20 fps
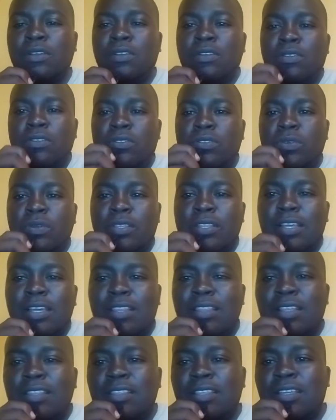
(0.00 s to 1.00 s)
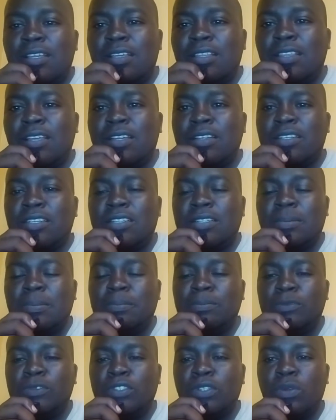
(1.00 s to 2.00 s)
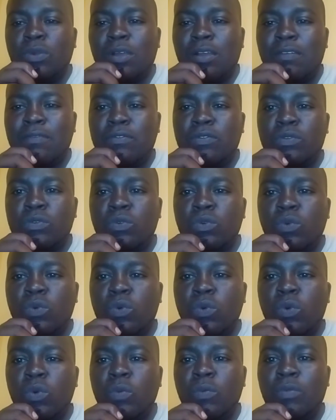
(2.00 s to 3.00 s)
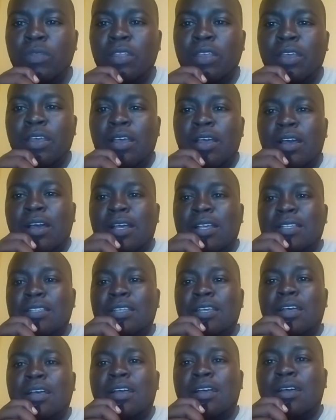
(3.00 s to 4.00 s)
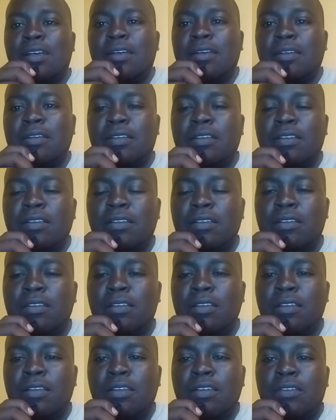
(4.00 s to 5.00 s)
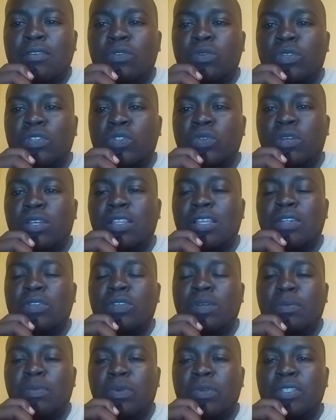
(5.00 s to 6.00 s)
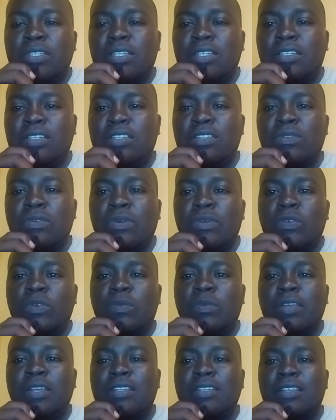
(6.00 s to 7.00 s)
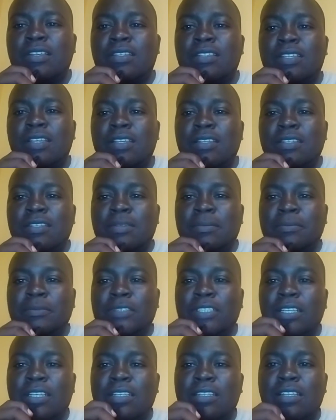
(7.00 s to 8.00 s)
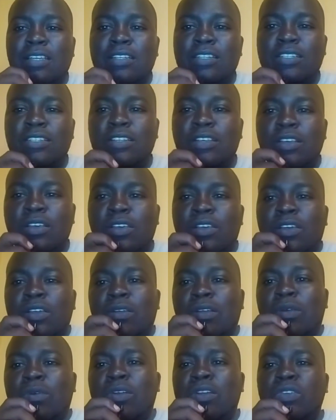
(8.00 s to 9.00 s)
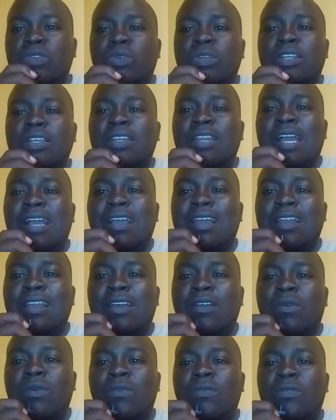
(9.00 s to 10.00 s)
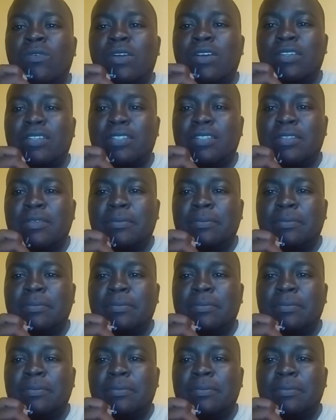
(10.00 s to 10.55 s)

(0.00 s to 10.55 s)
So the other thing that you have to do as to ensure that your project is going to be a success is that you're going to need a clerk of works.